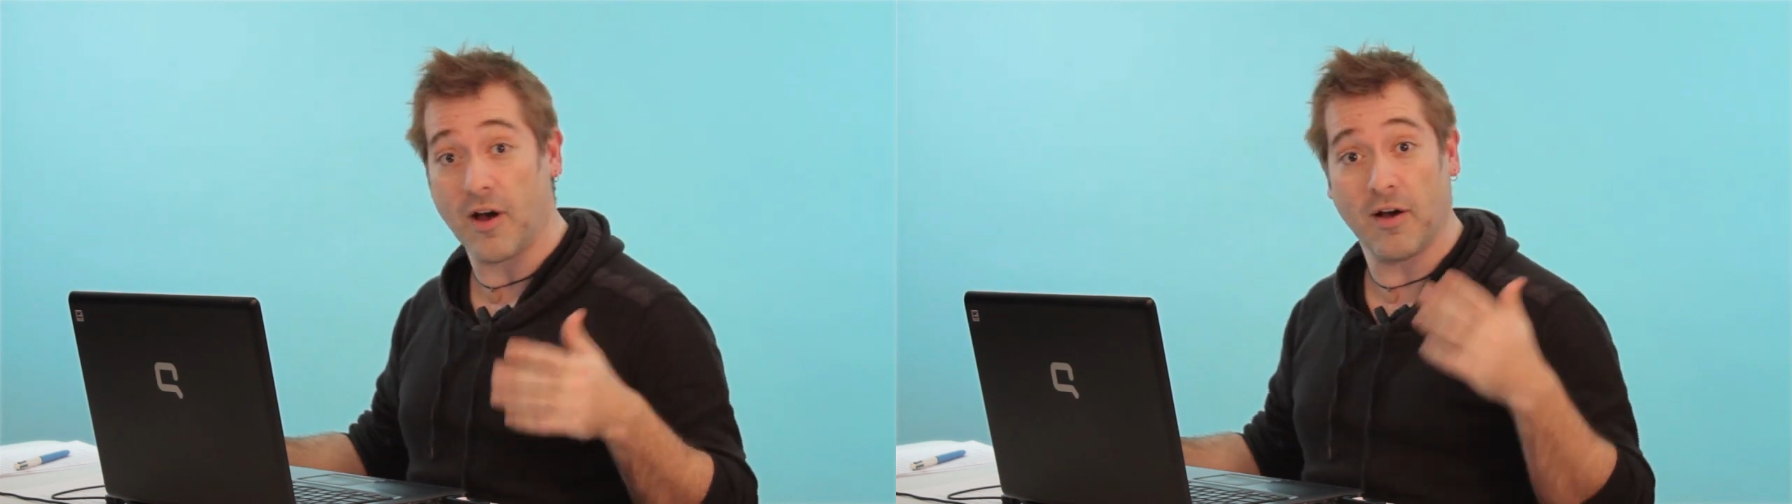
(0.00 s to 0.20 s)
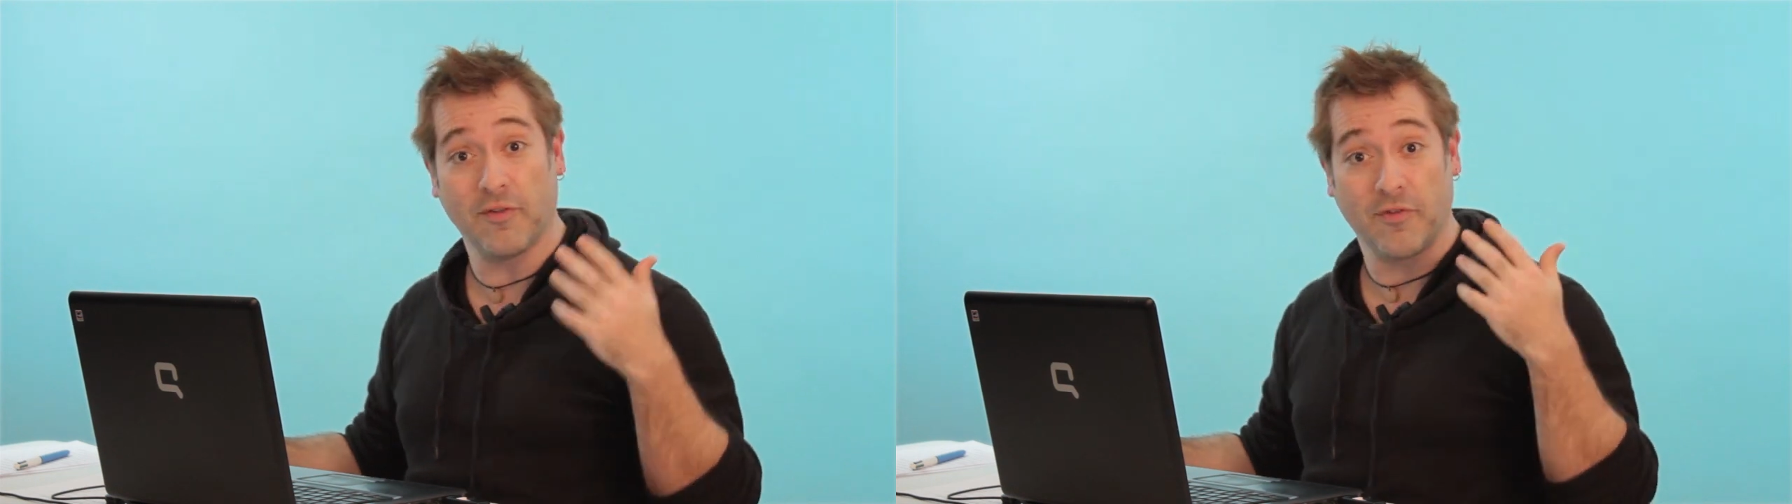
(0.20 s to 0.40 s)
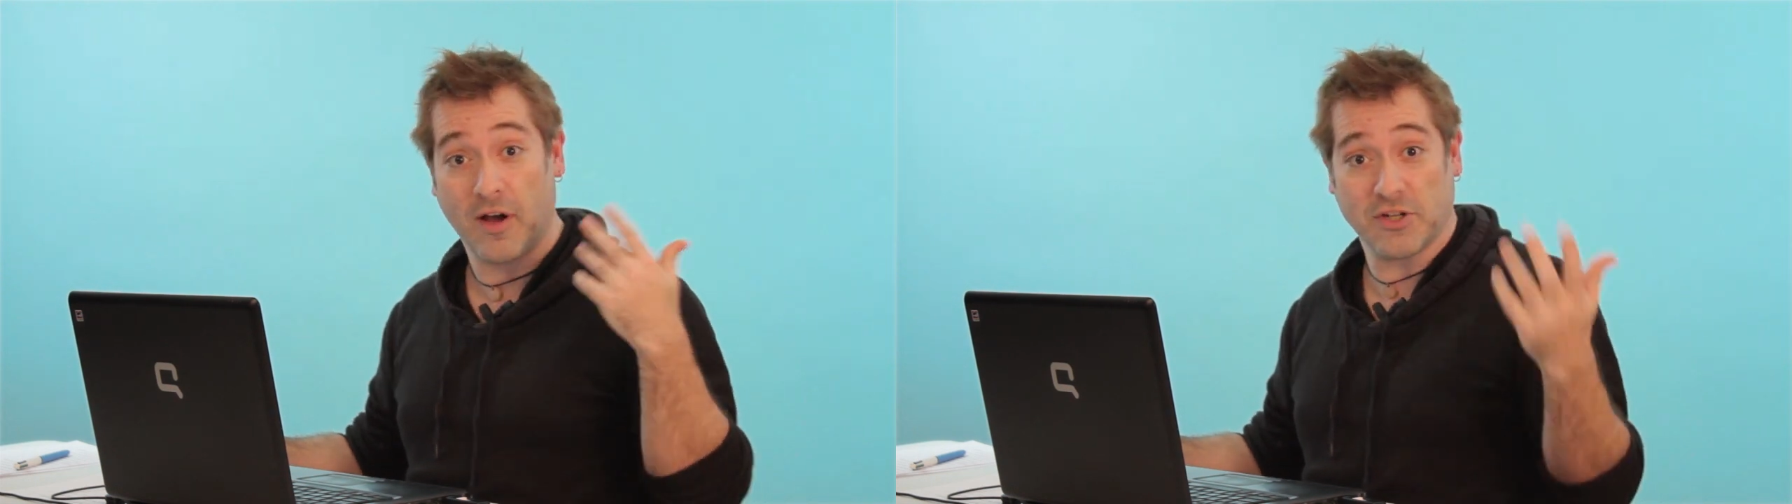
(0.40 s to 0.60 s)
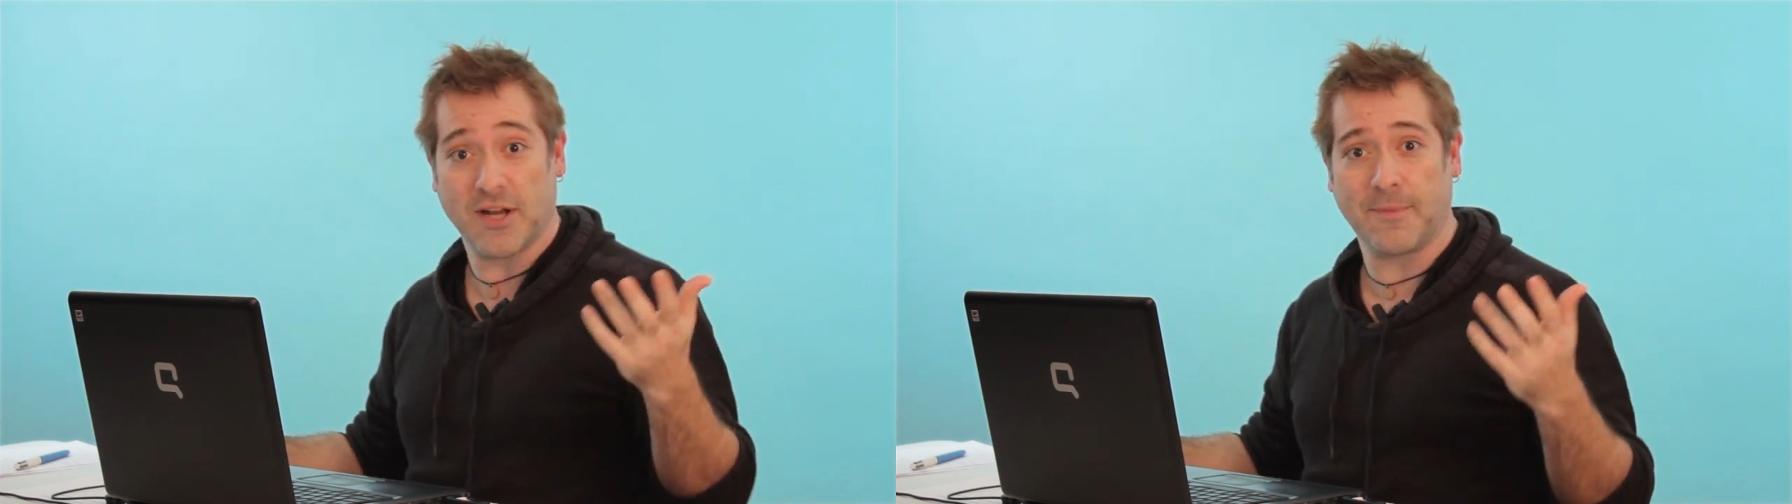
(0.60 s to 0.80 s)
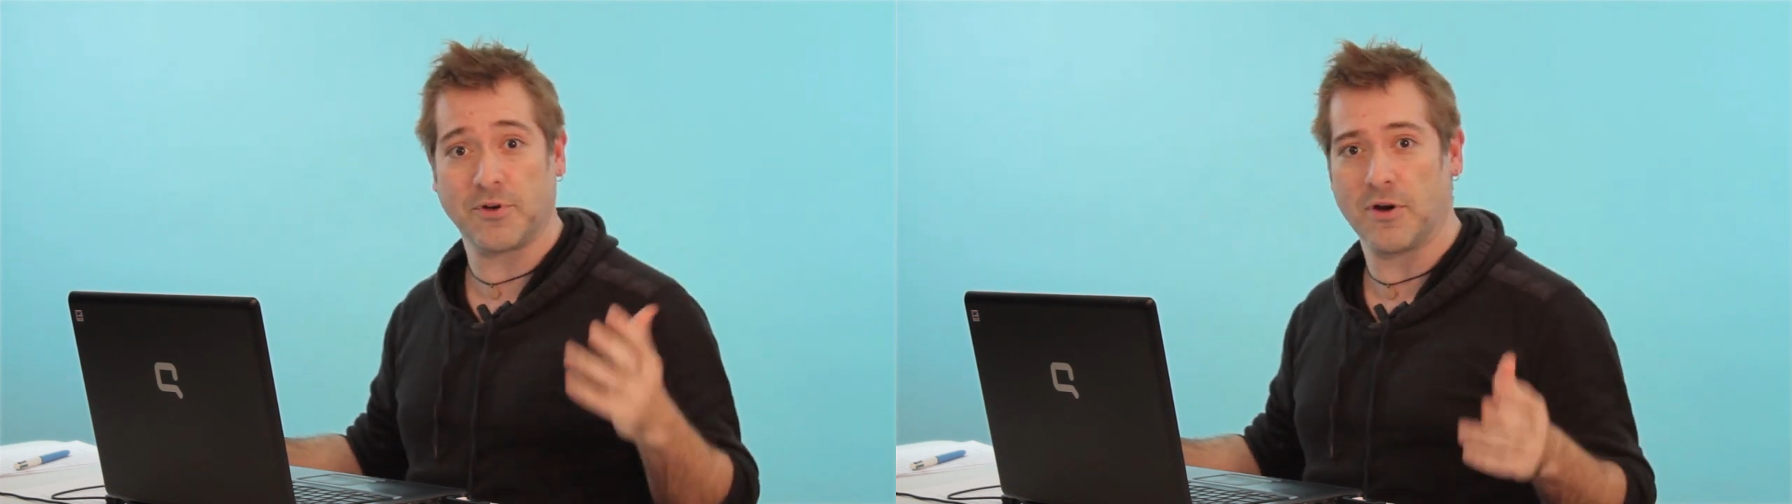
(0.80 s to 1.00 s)
of a
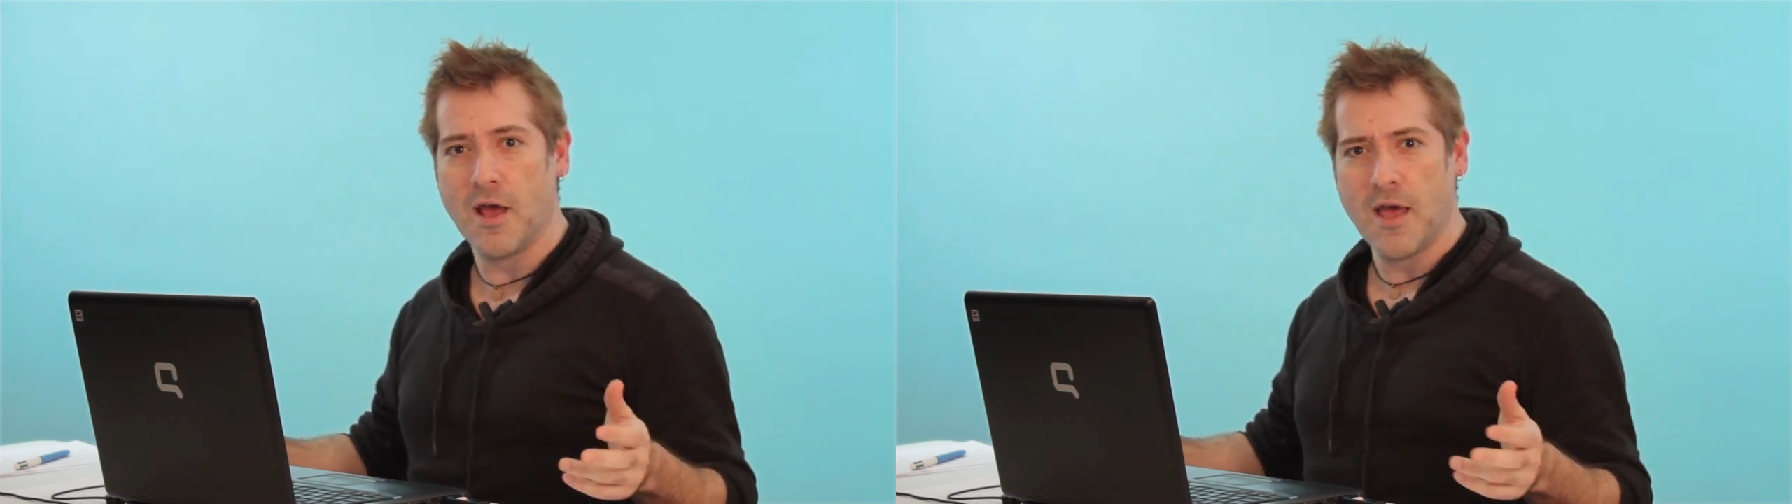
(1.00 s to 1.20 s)
chapter